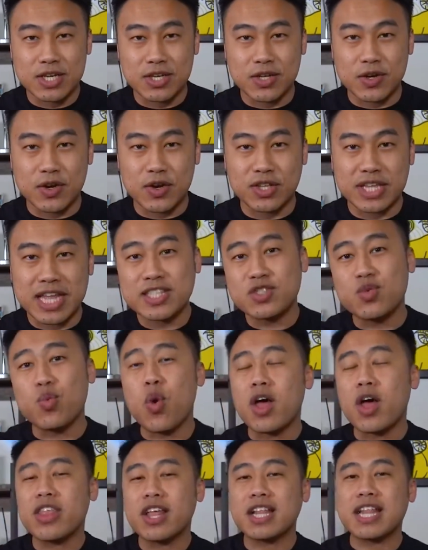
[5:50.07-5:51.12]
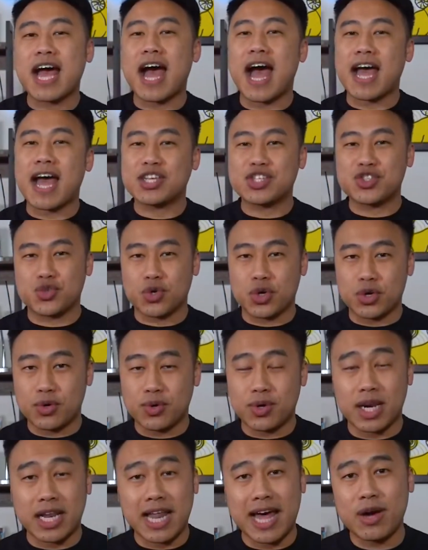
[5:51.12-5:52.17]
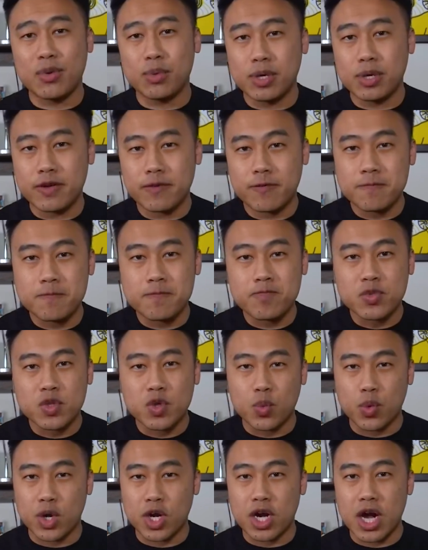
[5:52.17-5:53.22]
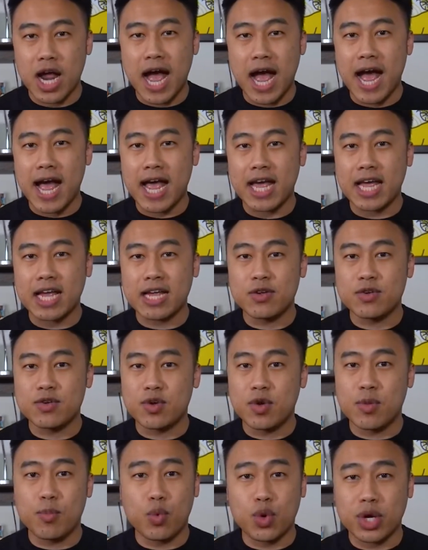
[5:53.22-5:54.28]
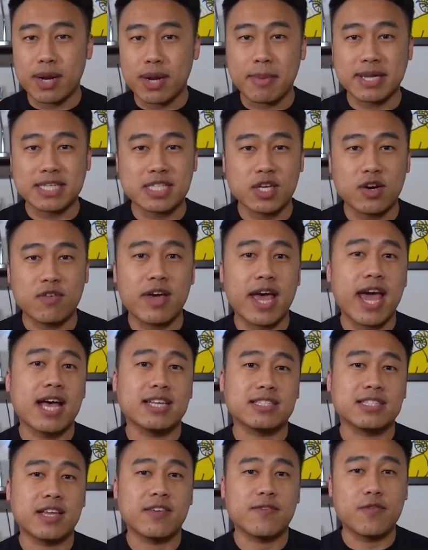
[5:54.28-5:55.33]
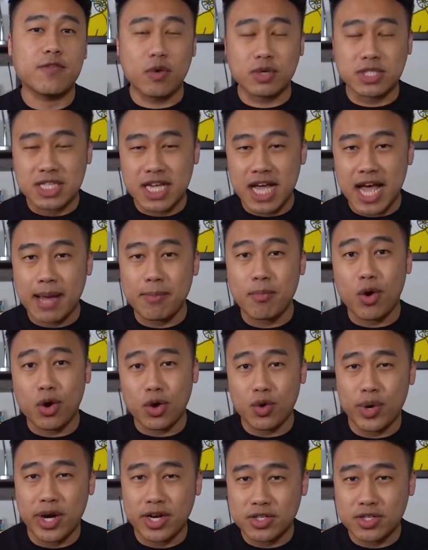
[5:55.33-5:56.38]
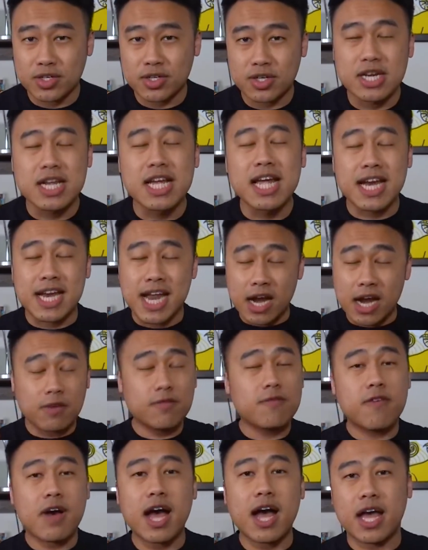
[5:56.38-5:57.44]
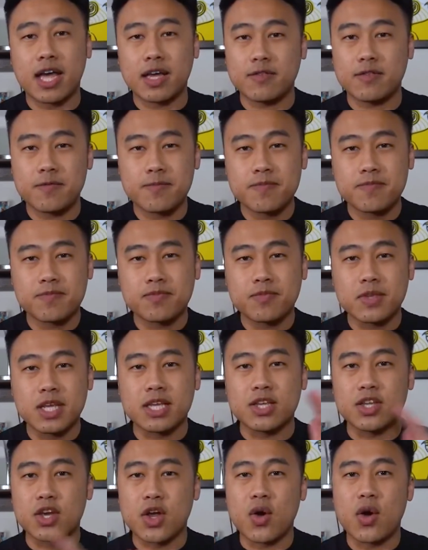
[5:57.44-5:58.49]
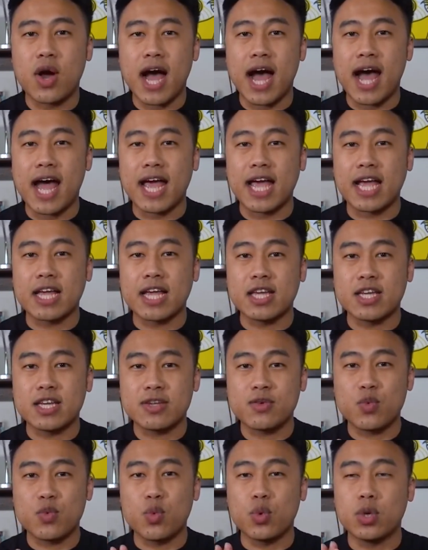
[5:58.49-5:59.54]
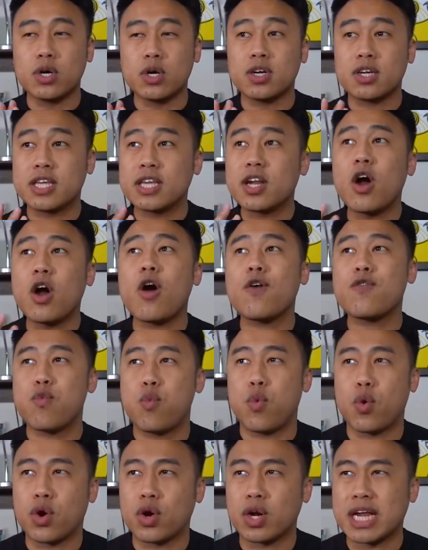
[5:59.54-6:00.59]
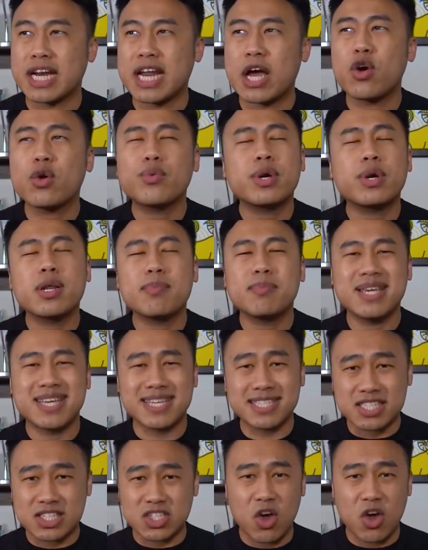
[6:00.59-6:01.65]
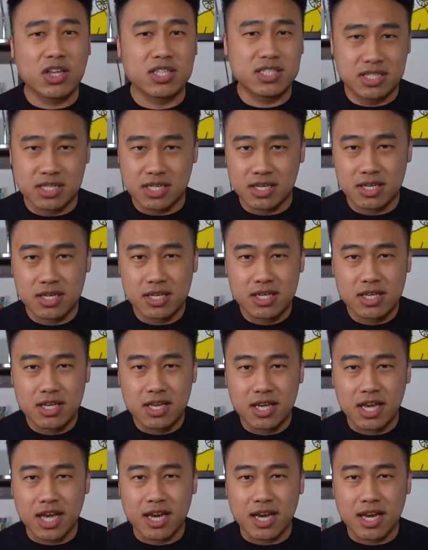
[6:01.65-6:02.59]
That's one thing that I struggled a lot with, where I'm working myself as a full-time art director, 9 to 5. I would get off work and I'll already be exhausted. And